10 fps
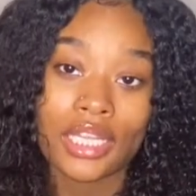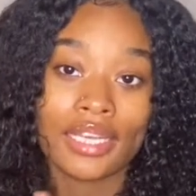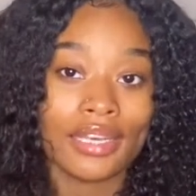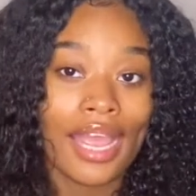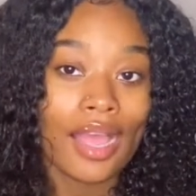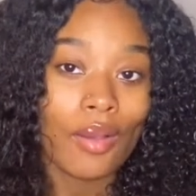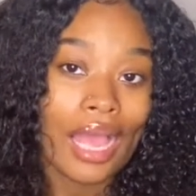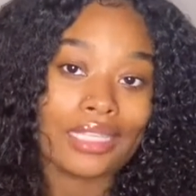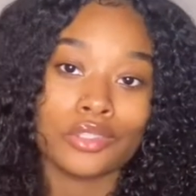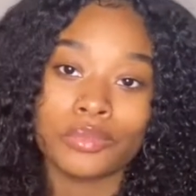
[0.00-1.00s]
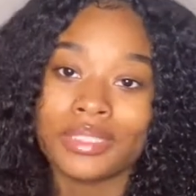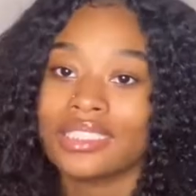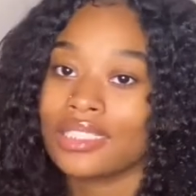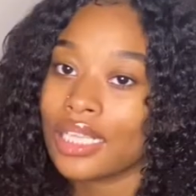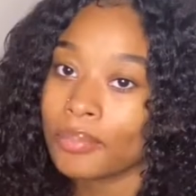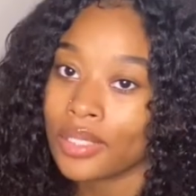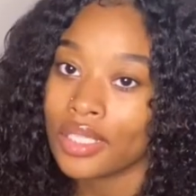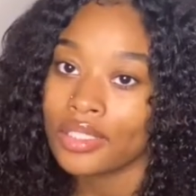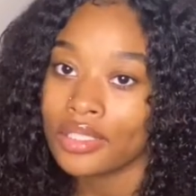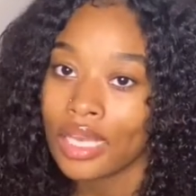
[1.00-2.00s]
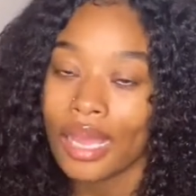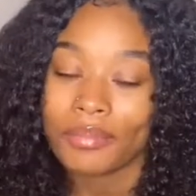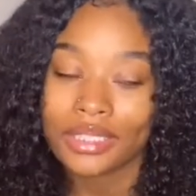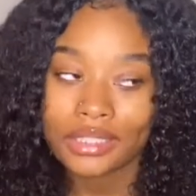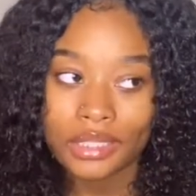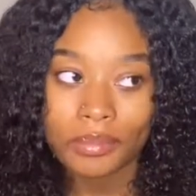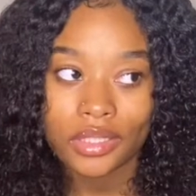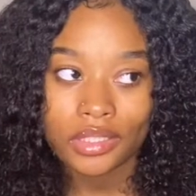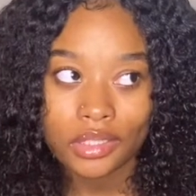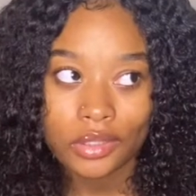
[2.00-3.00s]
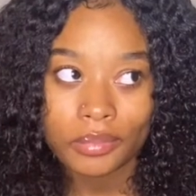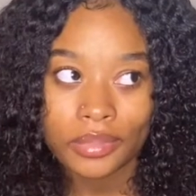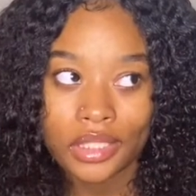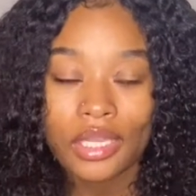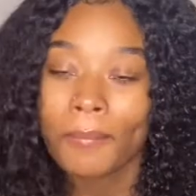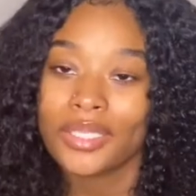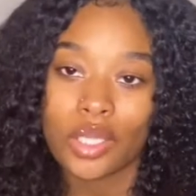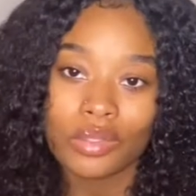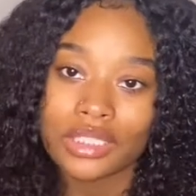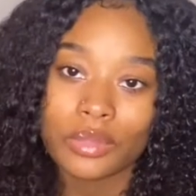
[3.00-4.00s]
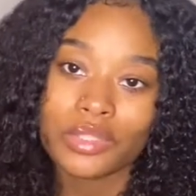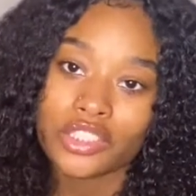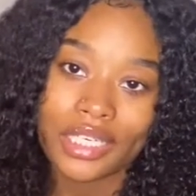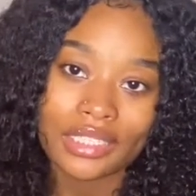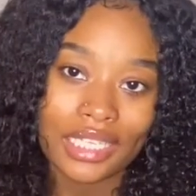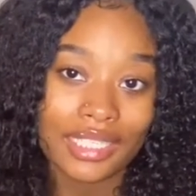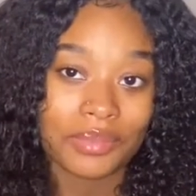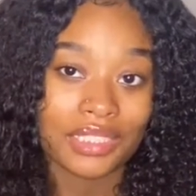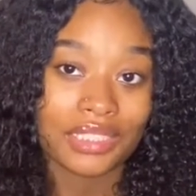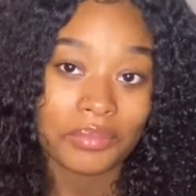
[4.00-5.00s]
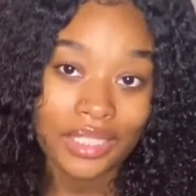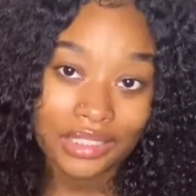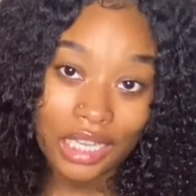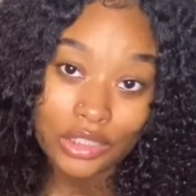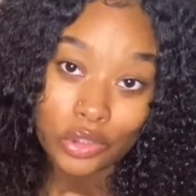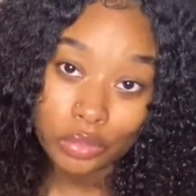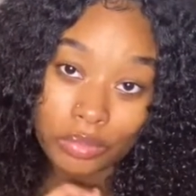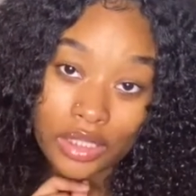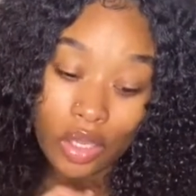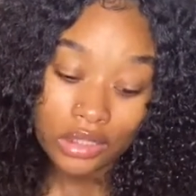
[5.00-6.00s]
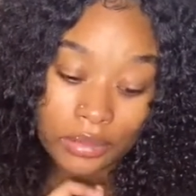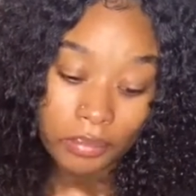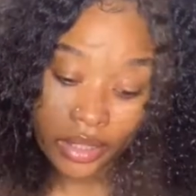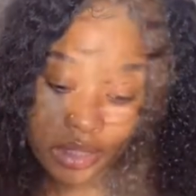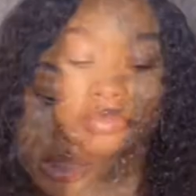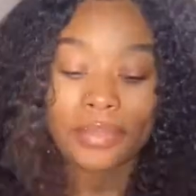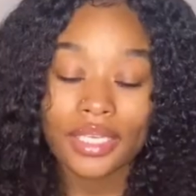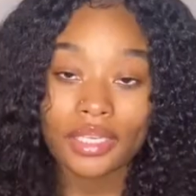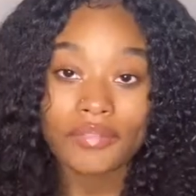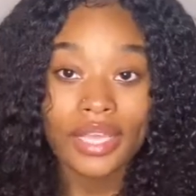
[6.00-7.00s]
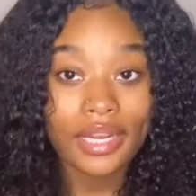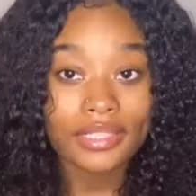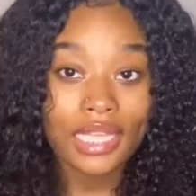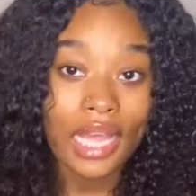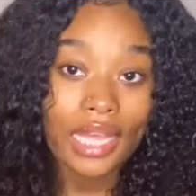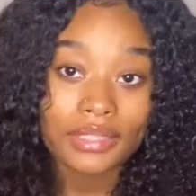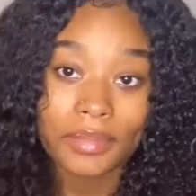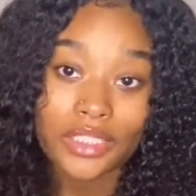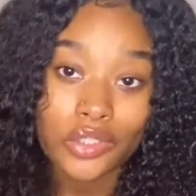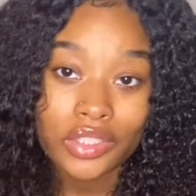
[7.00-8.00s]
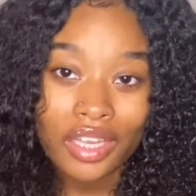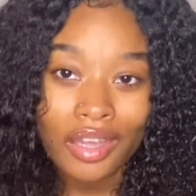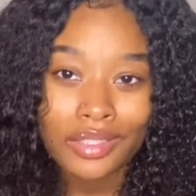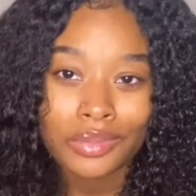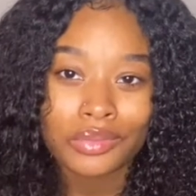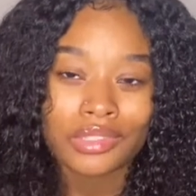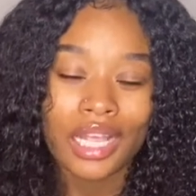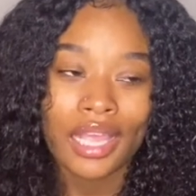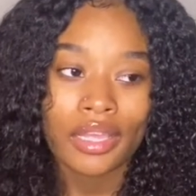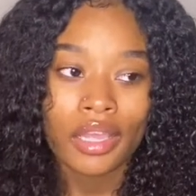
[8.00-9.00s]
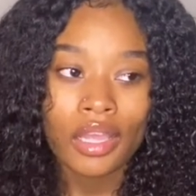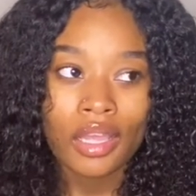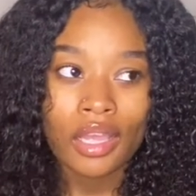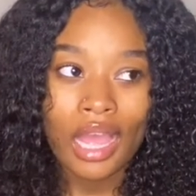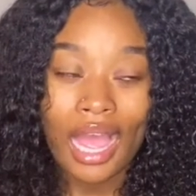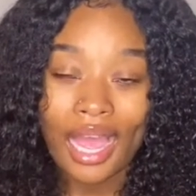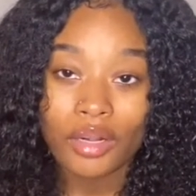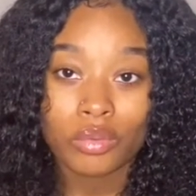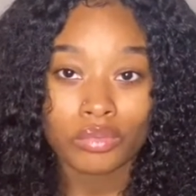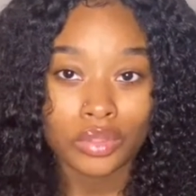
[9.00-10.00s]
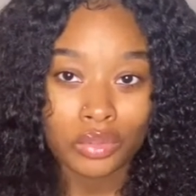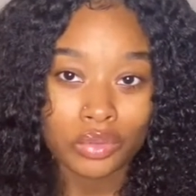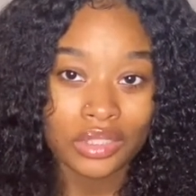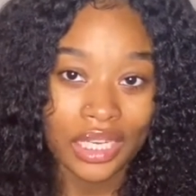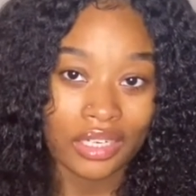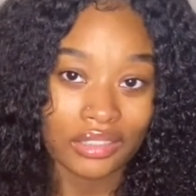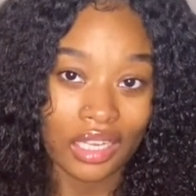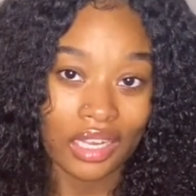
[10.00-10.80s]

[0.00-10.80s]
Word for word: Now I do be slipping. I be slipping a little bit. But don't sleep with your hair ties because them hair ties do be causing breakage. Speaking of hair ties, make sure y'all use like, I don't use hair ties.